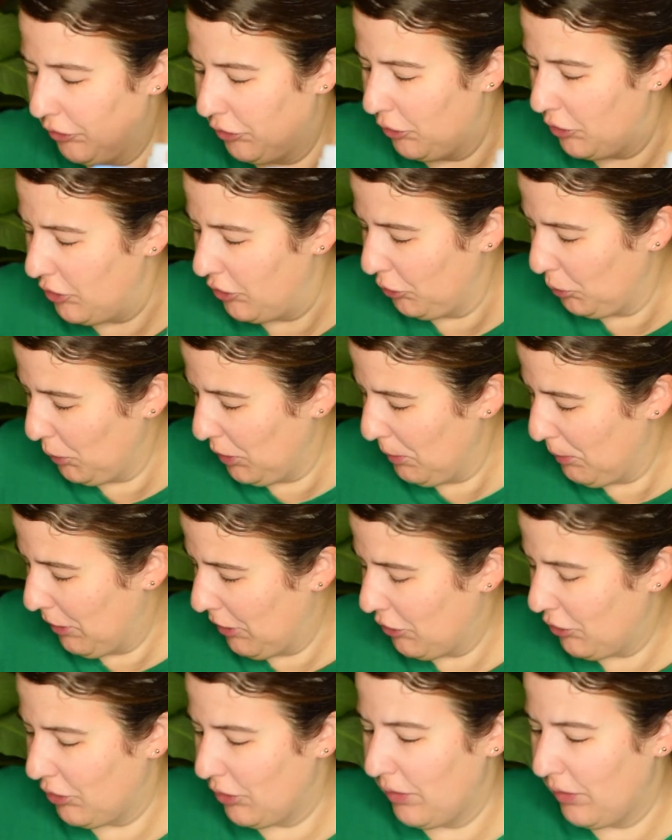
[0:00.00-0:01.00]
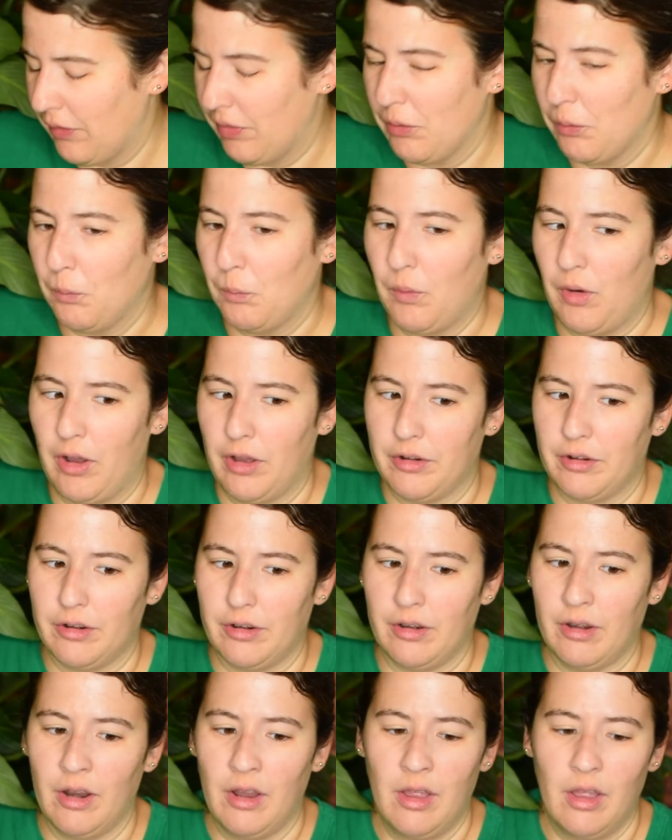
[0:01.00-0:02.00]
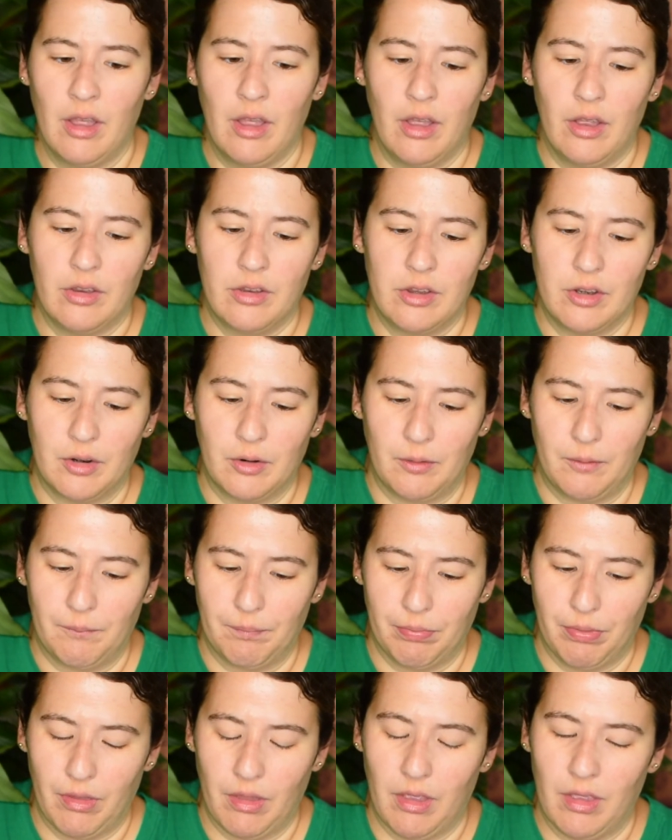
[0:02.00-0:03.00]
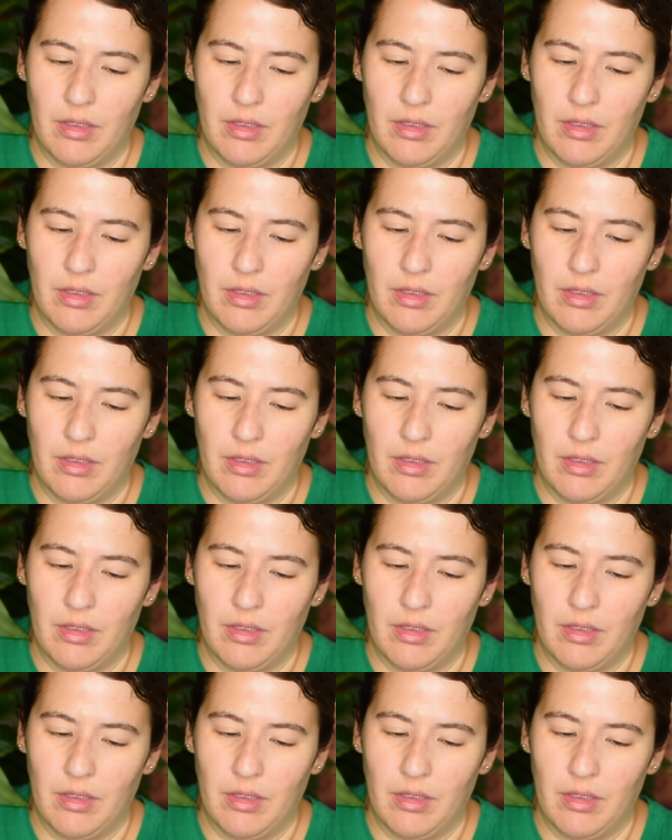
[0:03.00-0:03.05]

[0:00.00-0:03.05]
So you just want to make sure the water, you know,